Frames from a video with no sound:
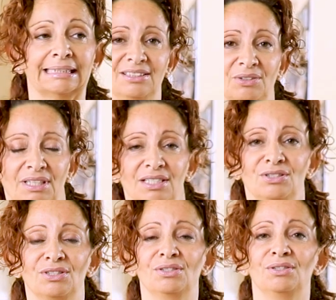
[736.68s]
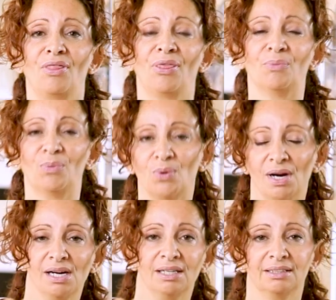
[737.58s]
Talking to the
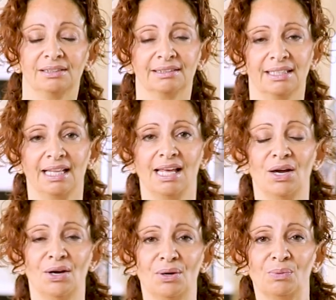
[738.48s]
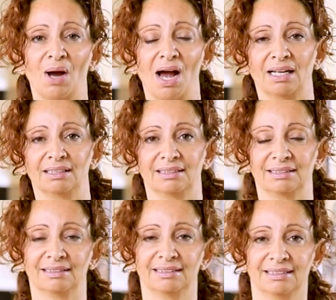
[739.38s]
world. Hello, world.
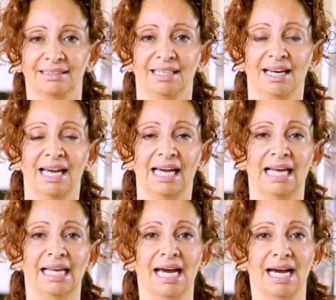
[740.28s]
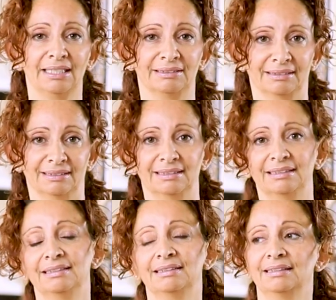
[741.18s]
Hello.
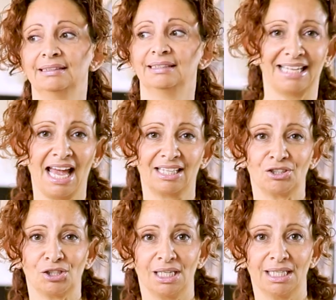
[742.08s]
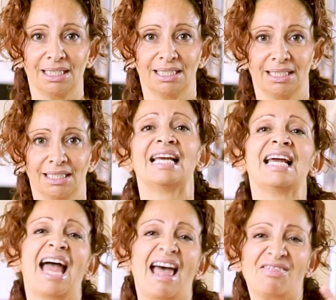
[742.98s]

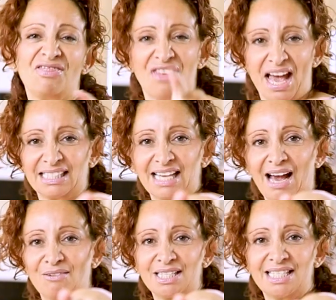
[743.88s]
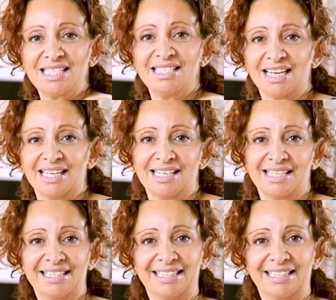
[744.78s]
Action. That's how it's done.